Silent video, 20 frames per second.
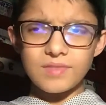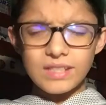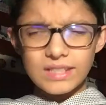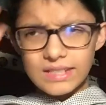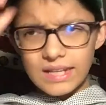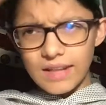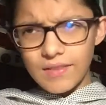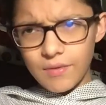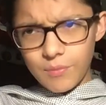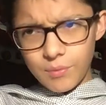
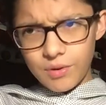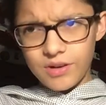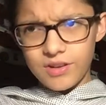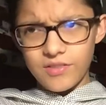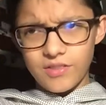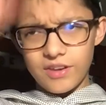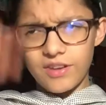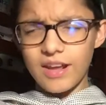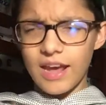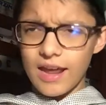And then went to
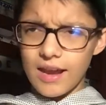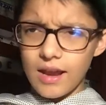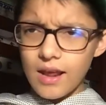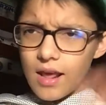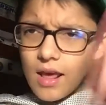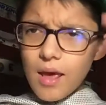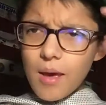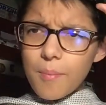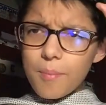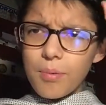the tent.
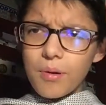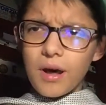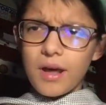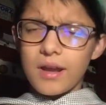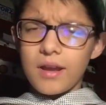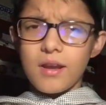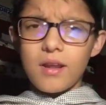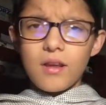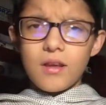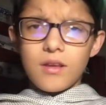
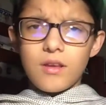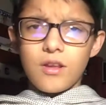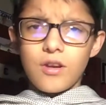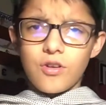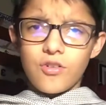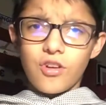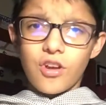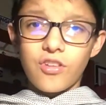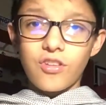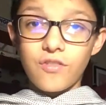But,
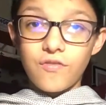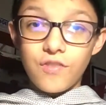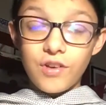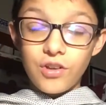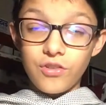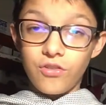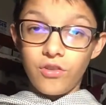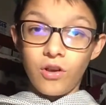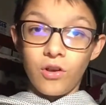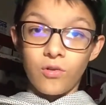Justin
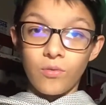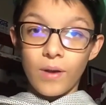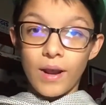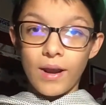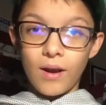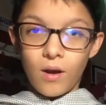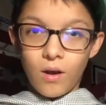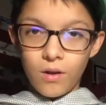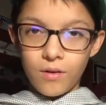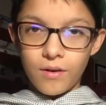Fields looked
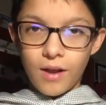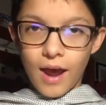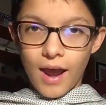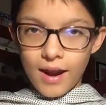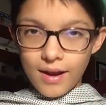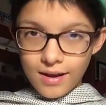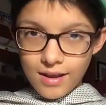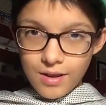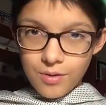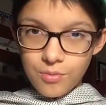great all
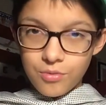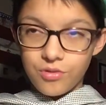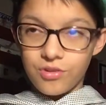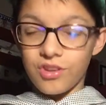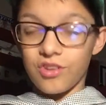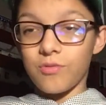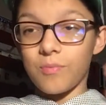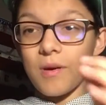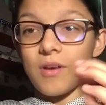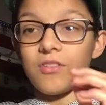night. He was
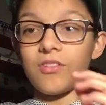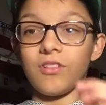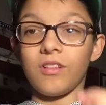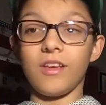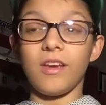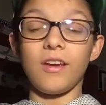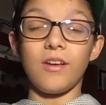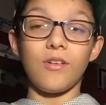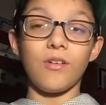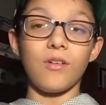
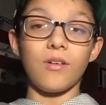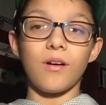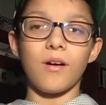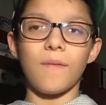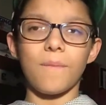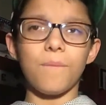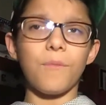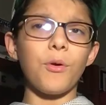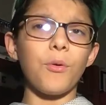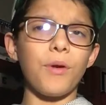especially
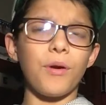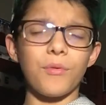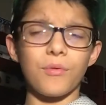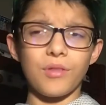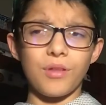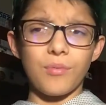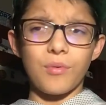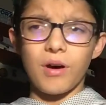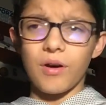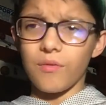doing
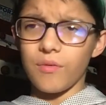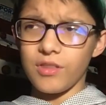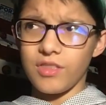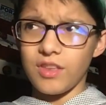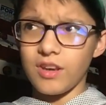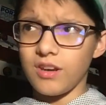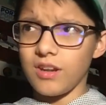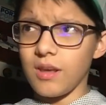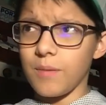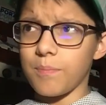really well with the
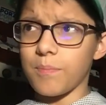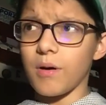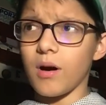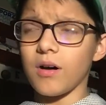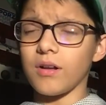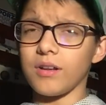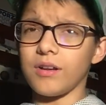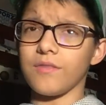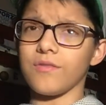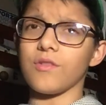deep
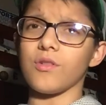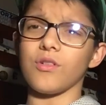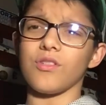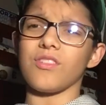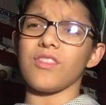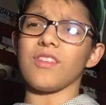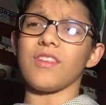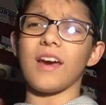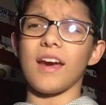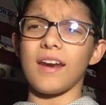ball and, of course,
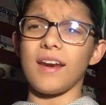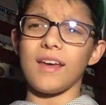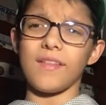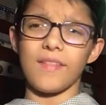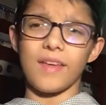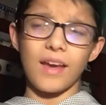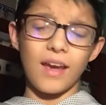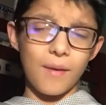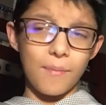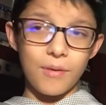the tight end,
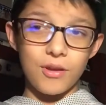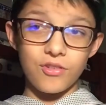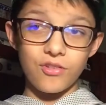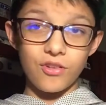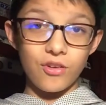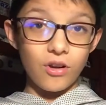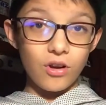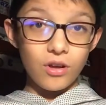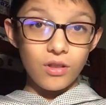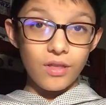like I mentioned
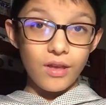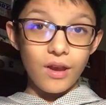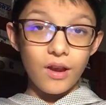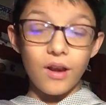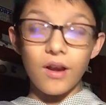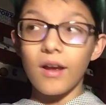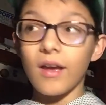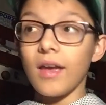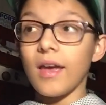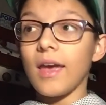earlier.
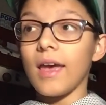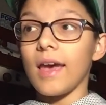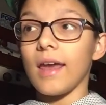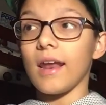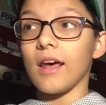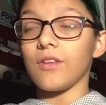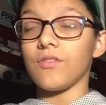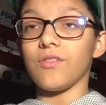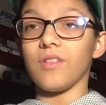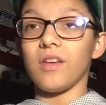And
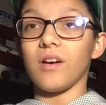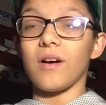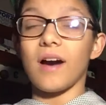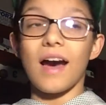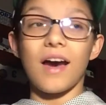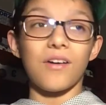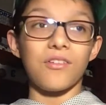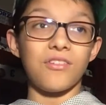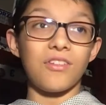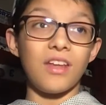as for the
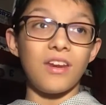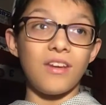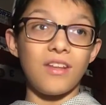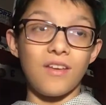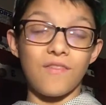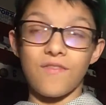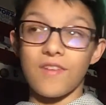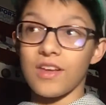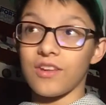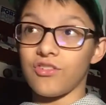Ohio State
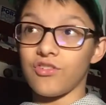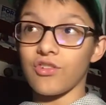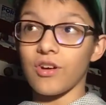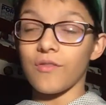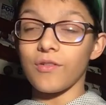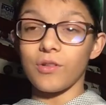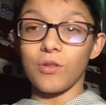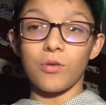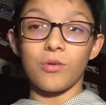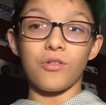defense,
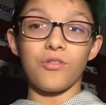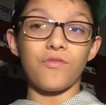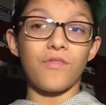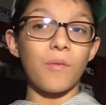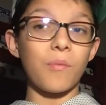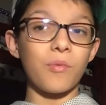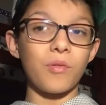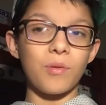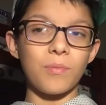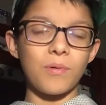Trevor Lawrence
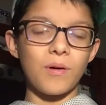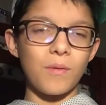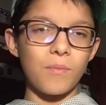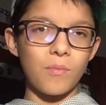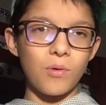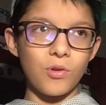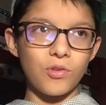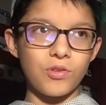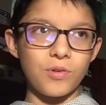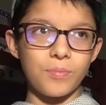fumbled the ball
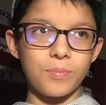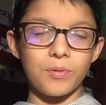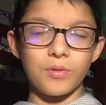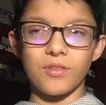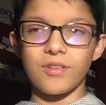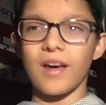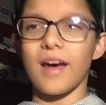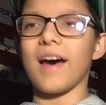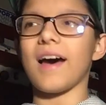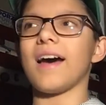multiple
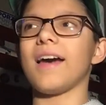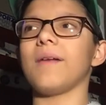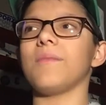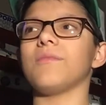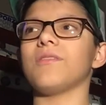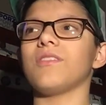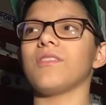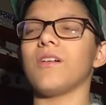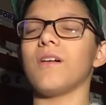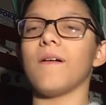
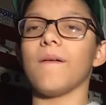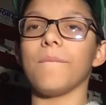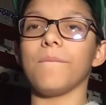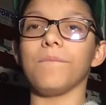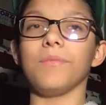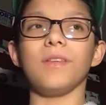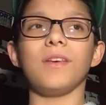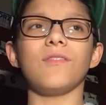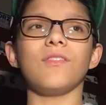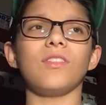times,
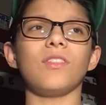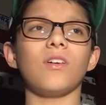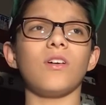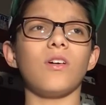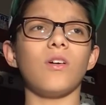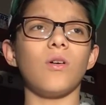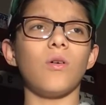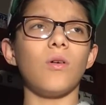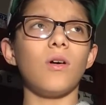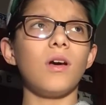even
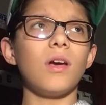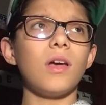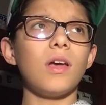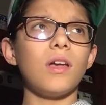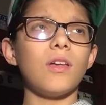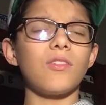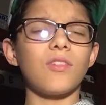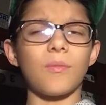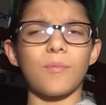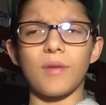though
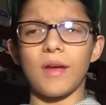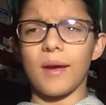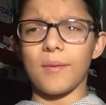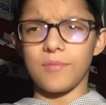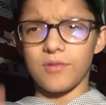sometimes,